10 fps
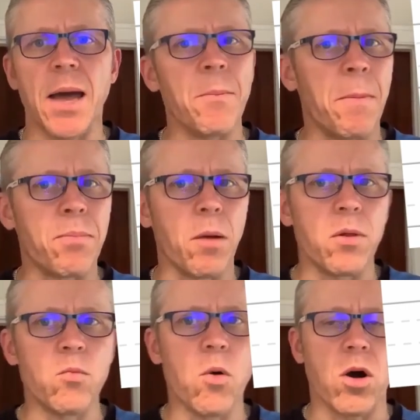My
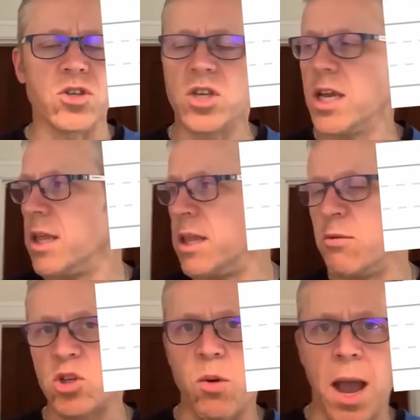problem was it
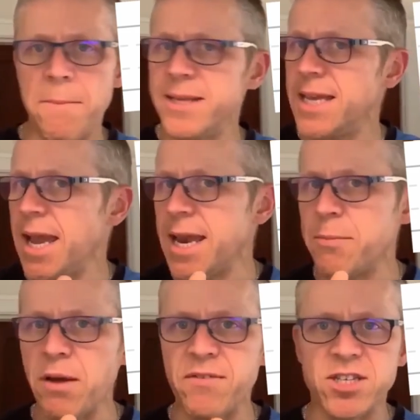was quite busy and
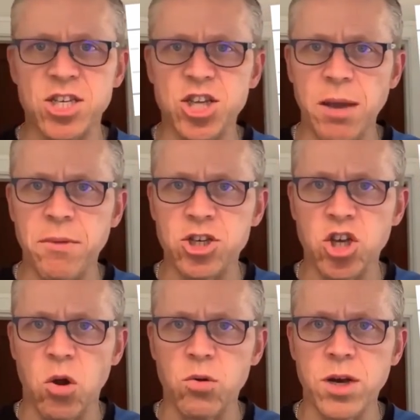I'm having to check my
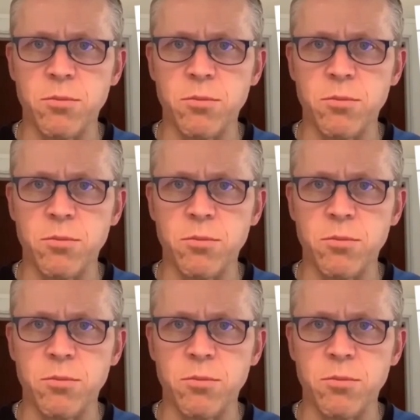shoulder.